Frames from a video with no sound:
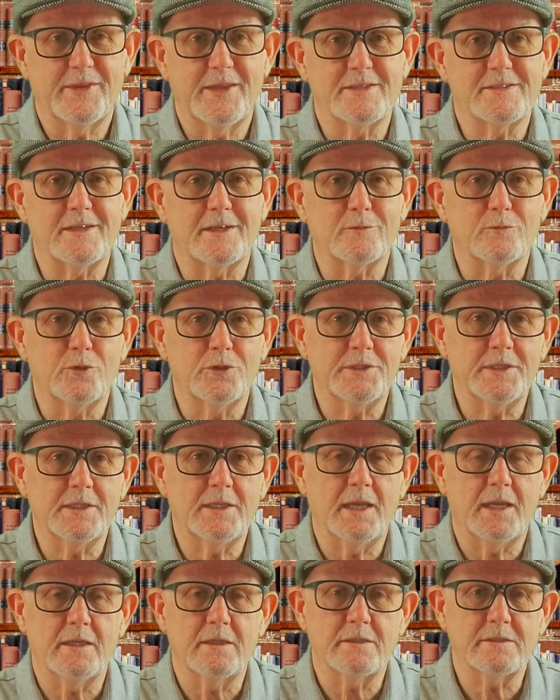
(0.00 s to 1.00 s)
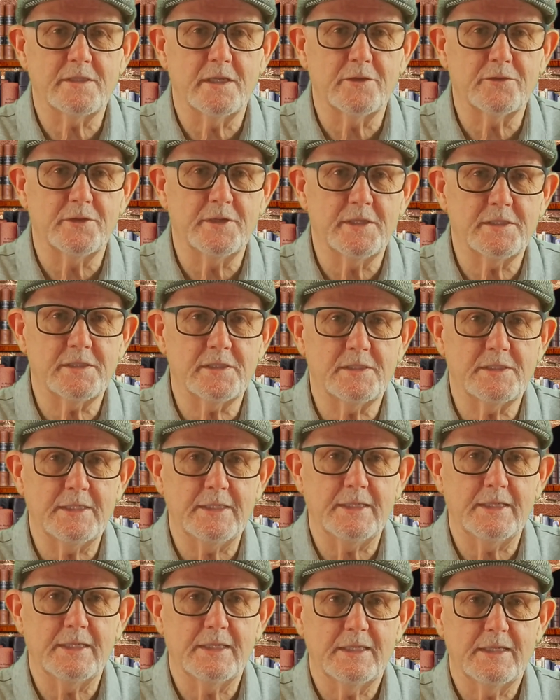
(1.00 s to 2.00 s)
There's that word again,
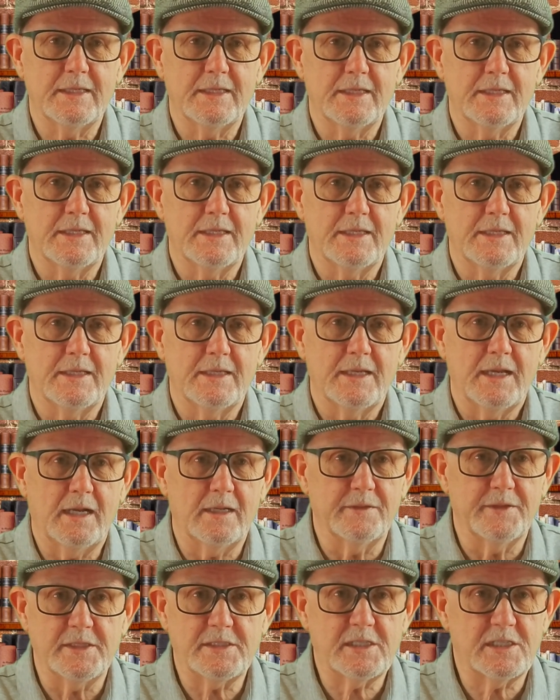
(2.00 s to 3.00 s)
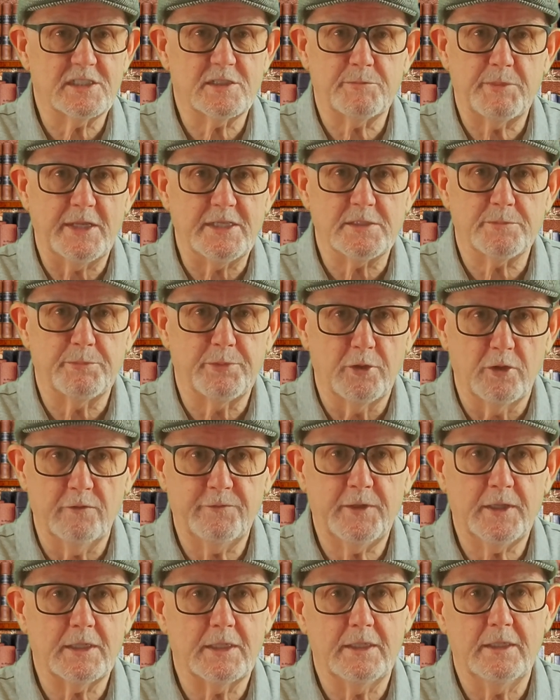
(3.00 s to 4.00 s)
synchronicity. And this explains
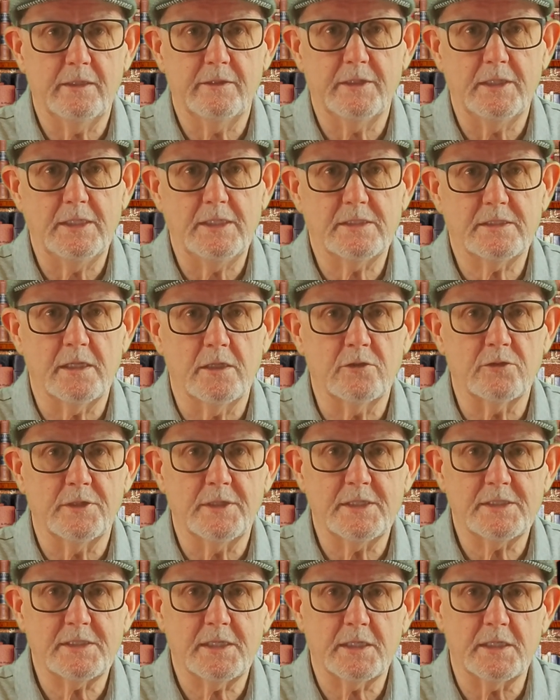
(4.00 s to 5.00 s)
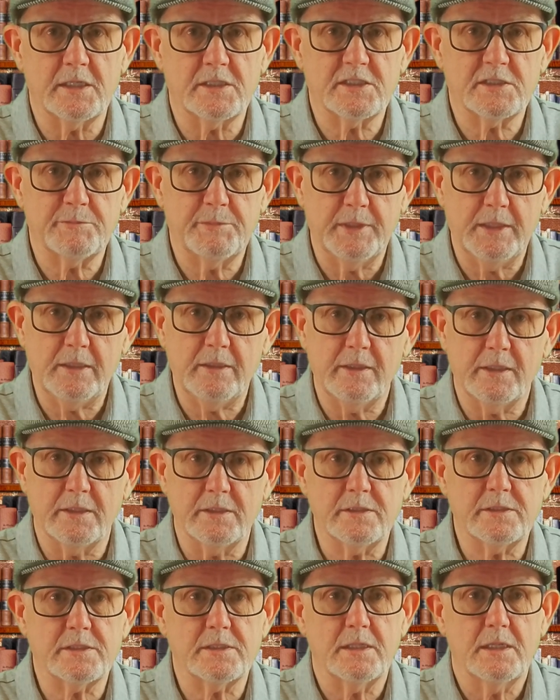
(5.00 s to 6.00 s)
perfectly the synchronistic
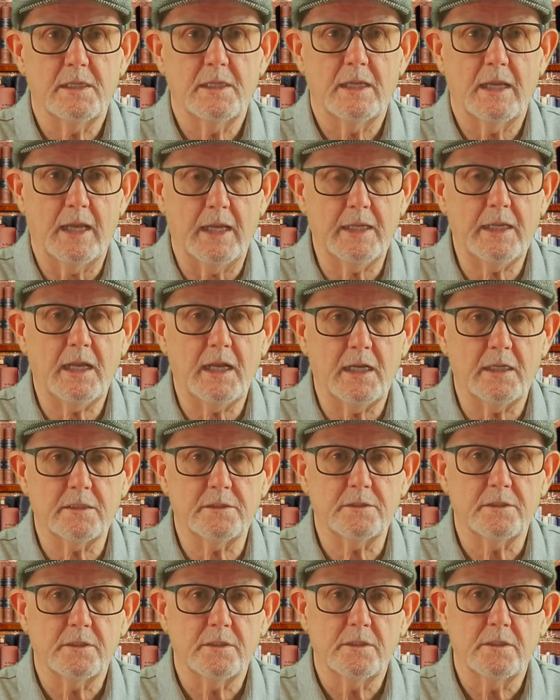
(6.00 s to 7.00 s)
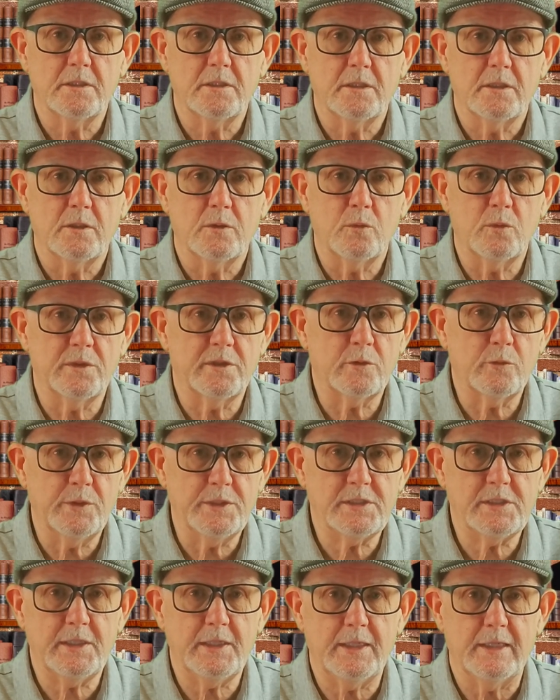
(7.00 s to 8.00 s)
experience I had with
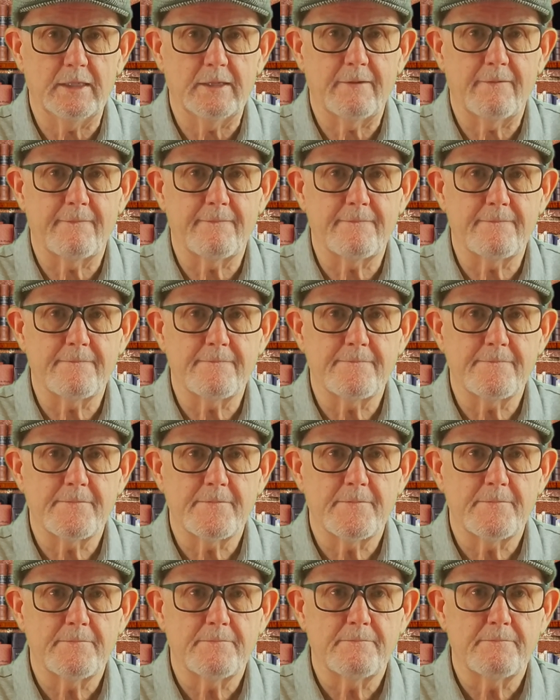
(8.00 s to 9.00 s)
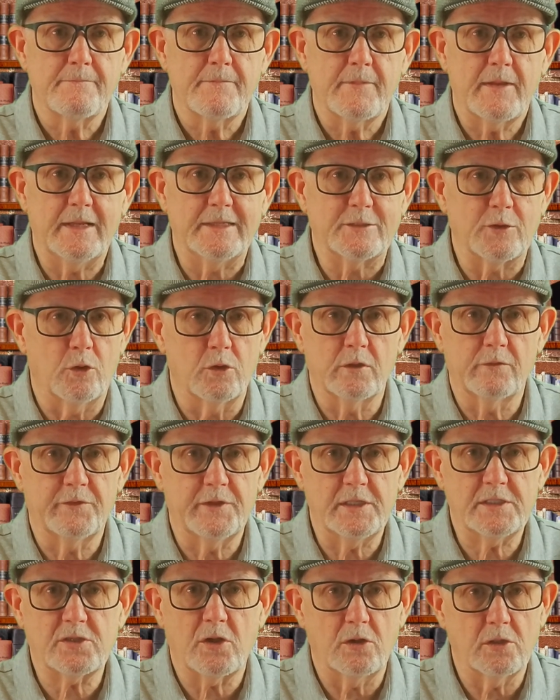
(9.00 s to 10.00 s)
Quinty. And all
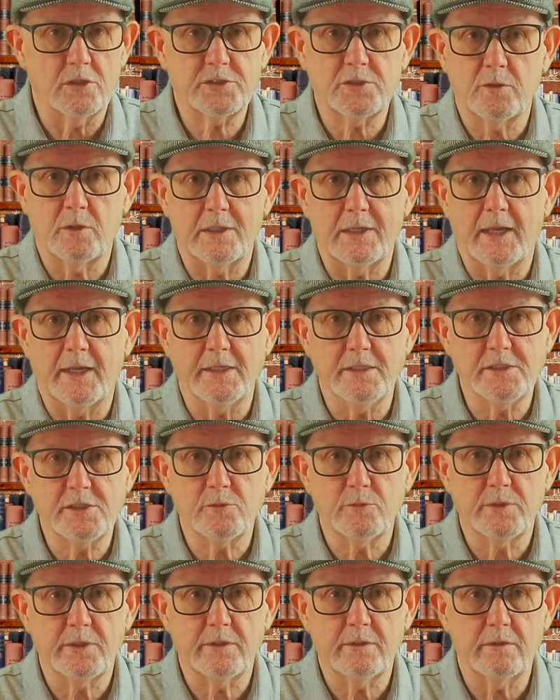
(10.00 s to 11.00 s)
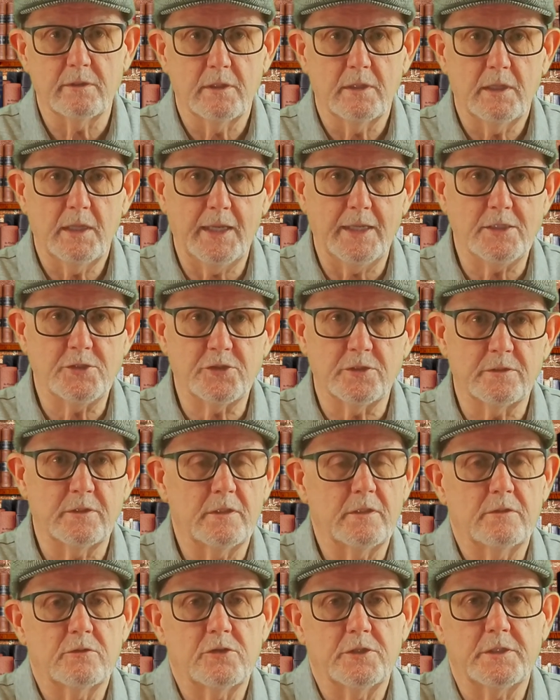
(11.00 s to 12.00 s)
of this also aligns with
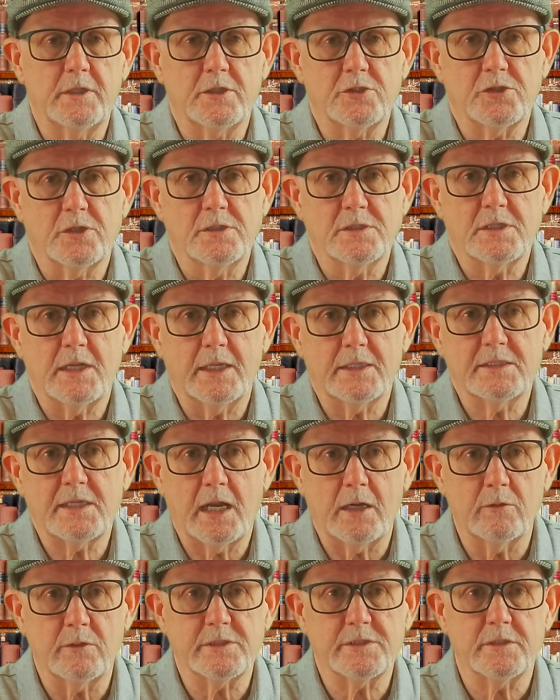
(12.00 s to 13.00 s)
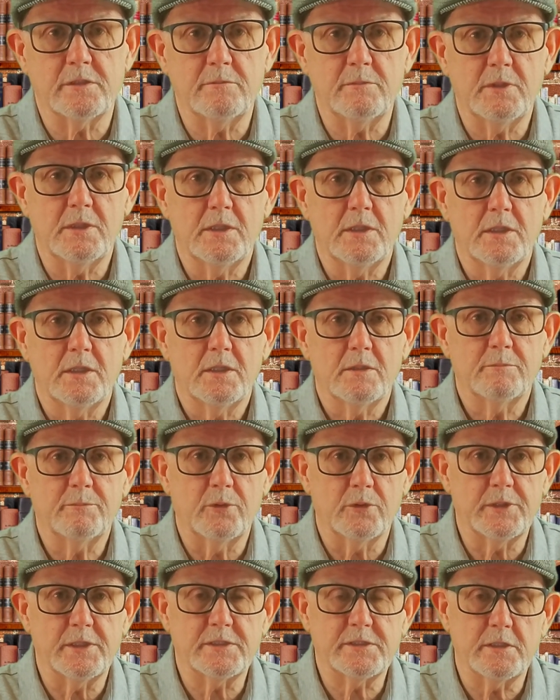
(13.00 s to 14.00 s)
ancient traditions like Taoism,
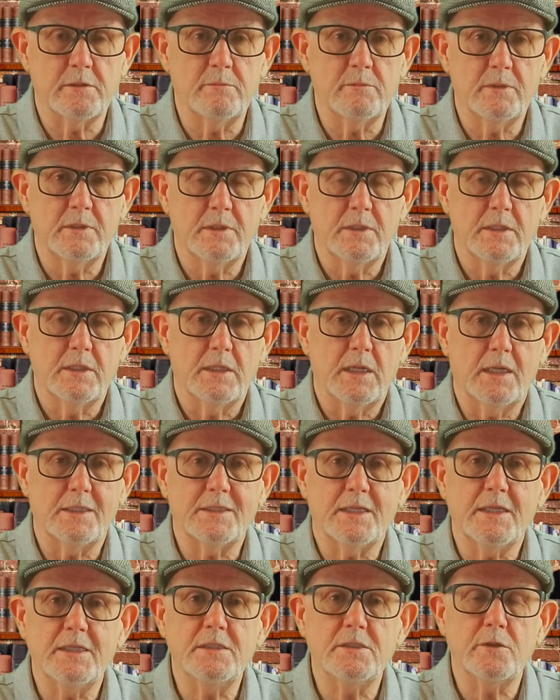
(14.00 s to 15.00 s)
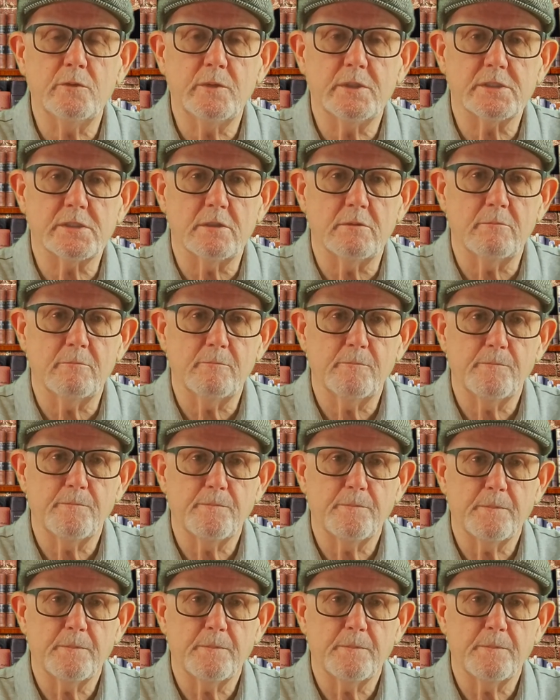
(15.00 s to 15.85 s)
Buddhism, and Hinduism.